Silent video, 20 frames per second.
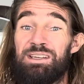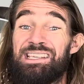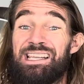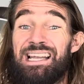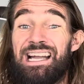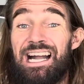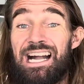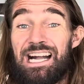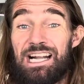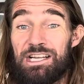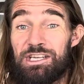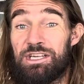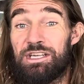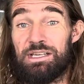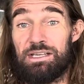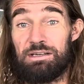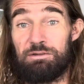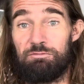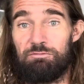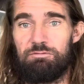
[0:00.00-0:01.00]
It's
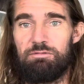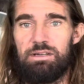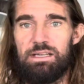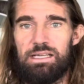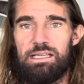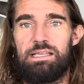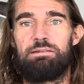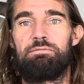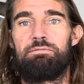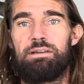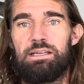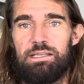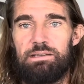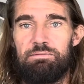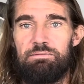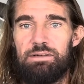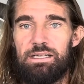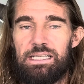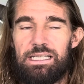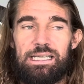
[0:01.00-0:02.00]
actually really, really,
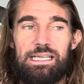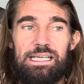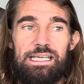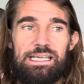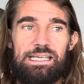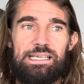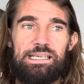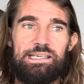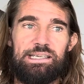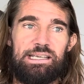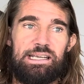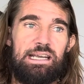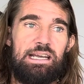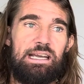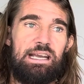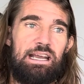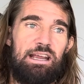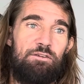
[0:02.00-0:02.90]
really easy.